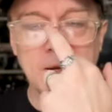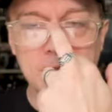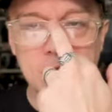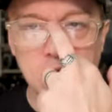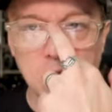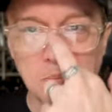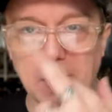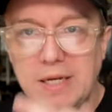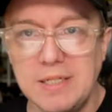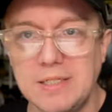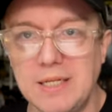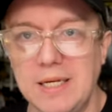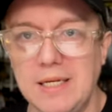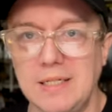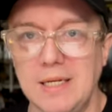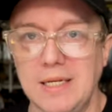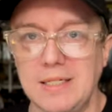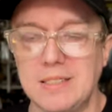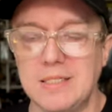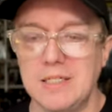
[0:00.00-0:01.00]
She plays
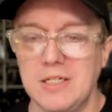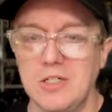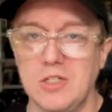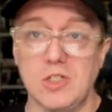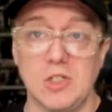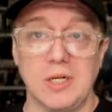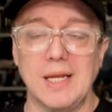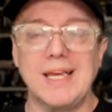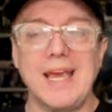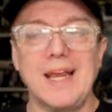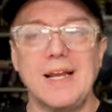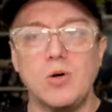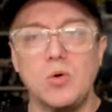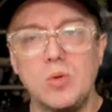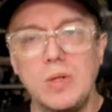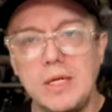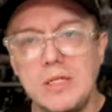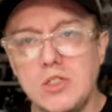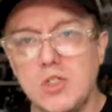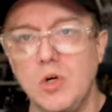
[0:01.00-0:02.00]
a, a surgeon. Again, all
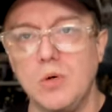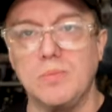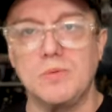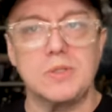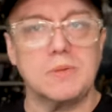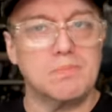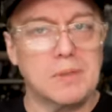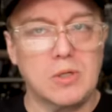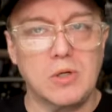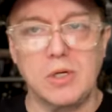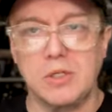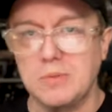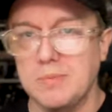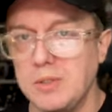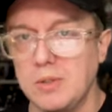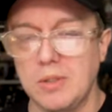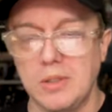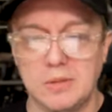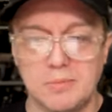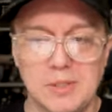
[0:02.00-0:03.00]
their jobs, middle class,
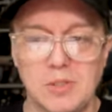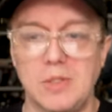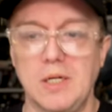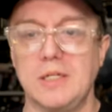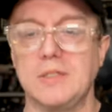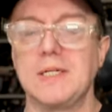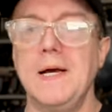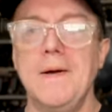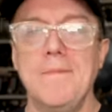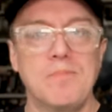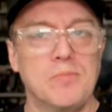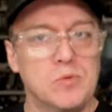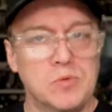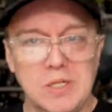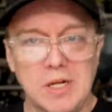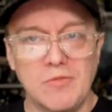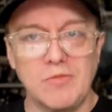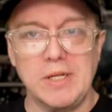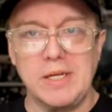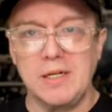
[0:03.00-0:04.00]
middle class, middle class. It was
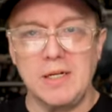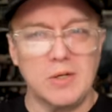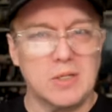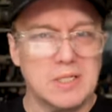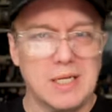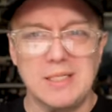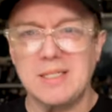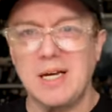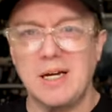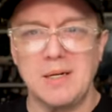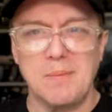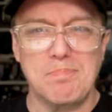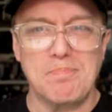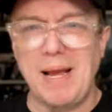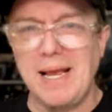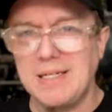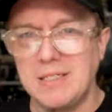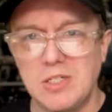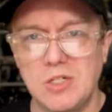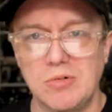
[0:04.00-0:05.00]
lovely. You know, it's kind of
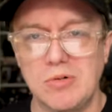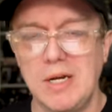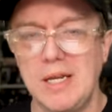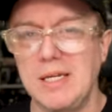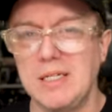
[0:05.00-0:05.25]
bantery.